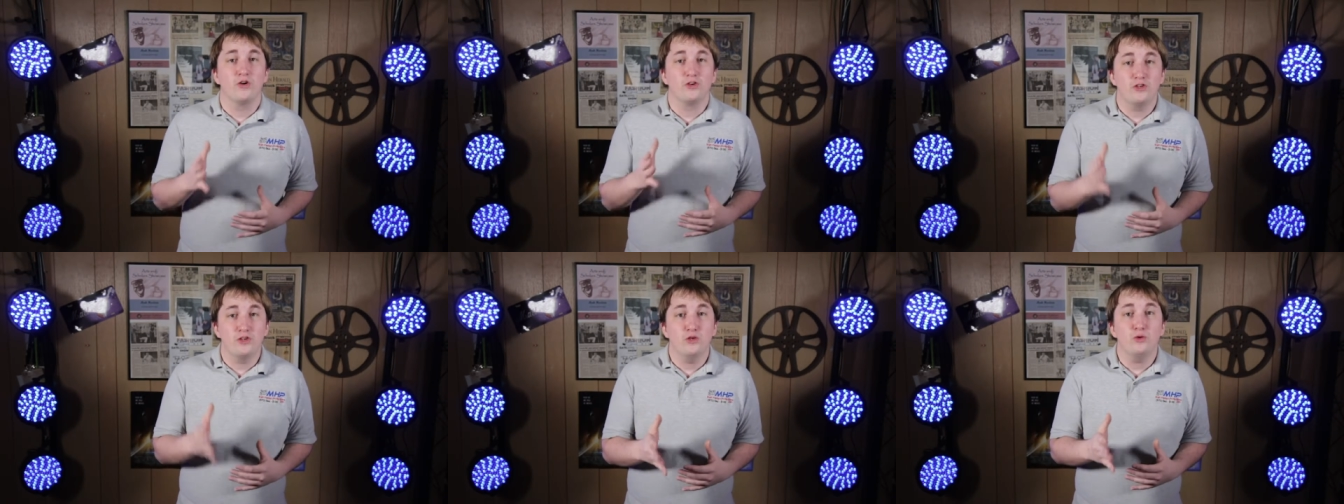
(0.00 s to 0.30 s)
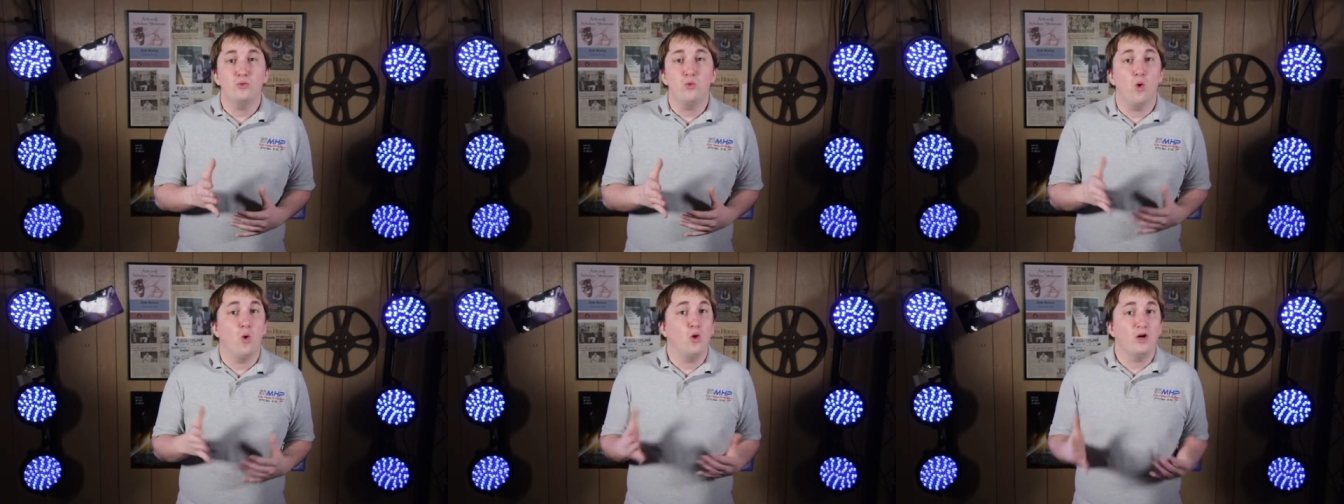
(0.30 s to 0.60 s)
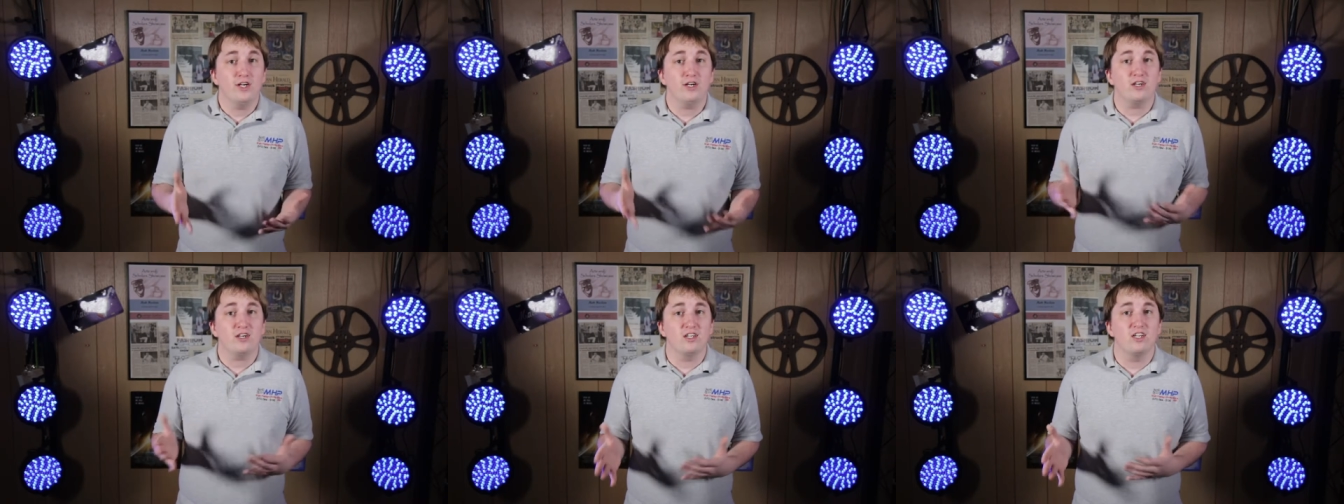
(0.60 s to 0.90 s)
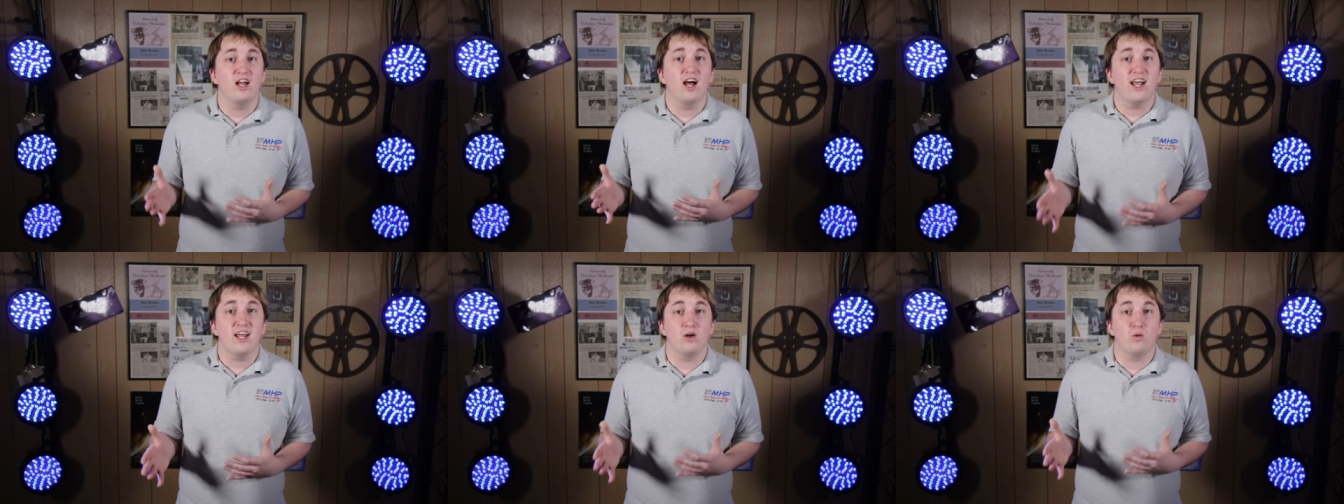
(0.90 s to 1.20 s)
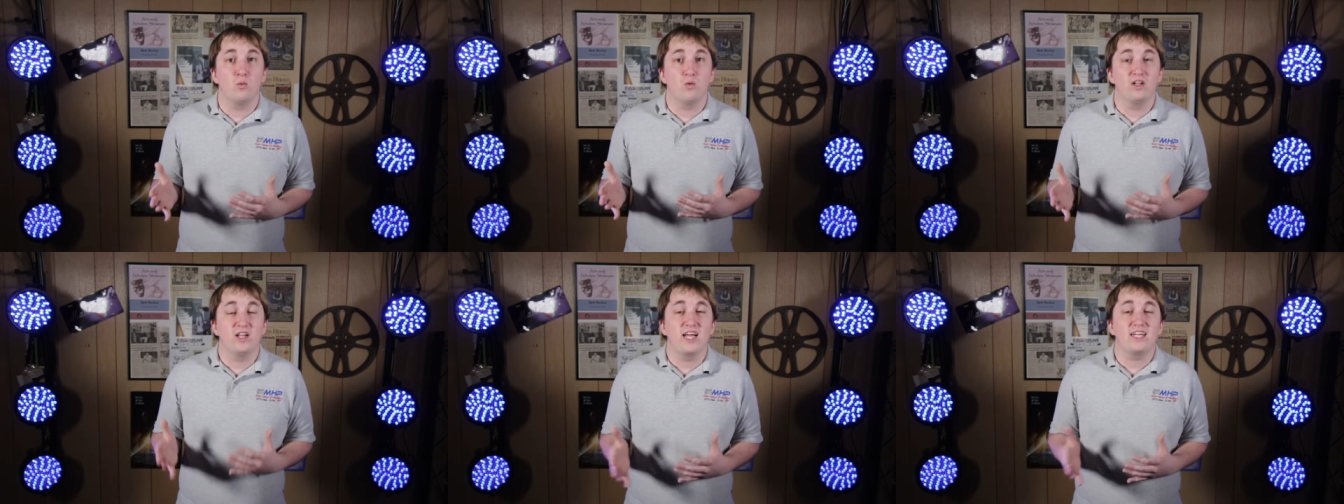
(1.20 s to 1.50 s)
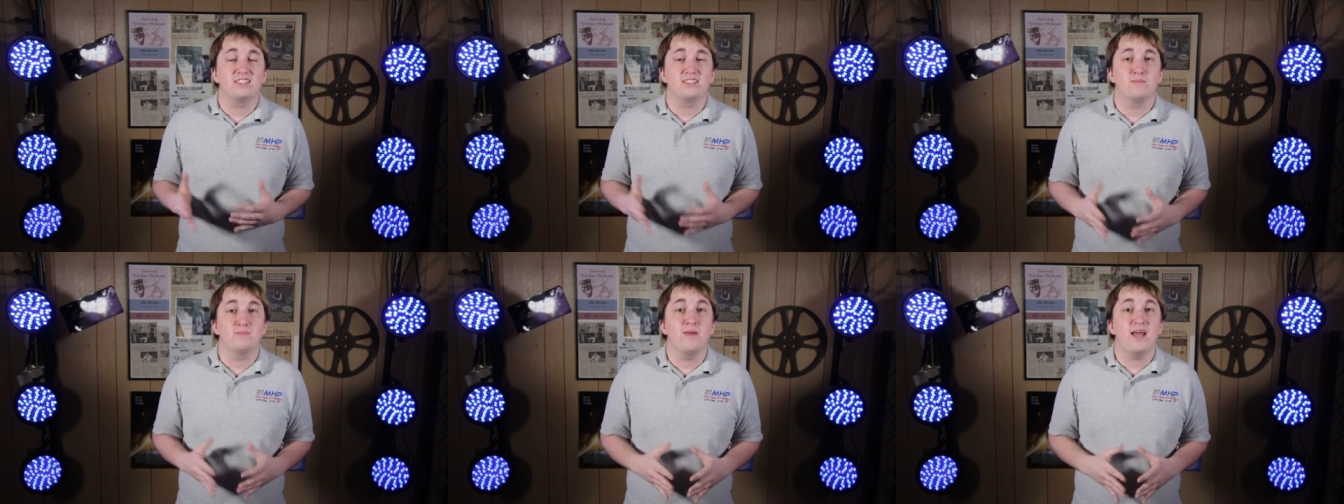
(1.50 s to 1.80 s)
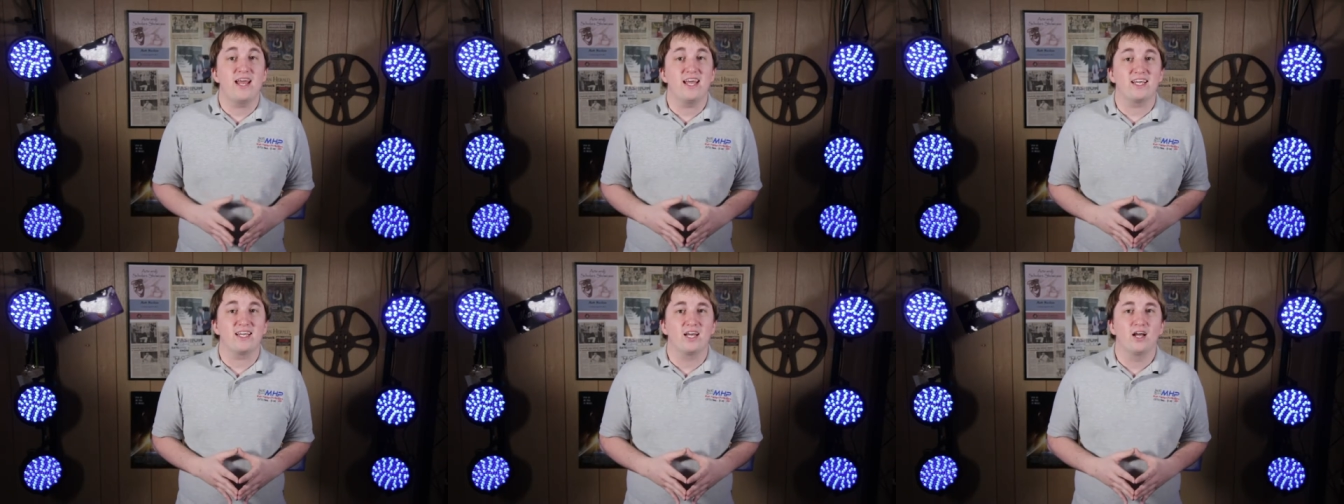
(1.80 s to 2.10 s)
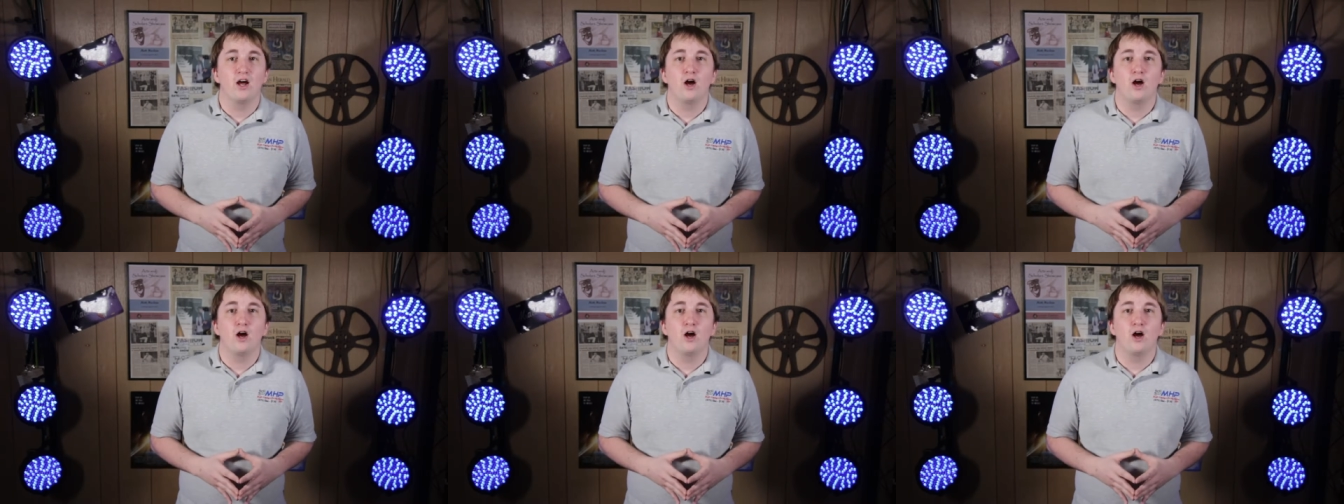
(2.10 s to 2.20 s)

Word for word: you or your client would like to make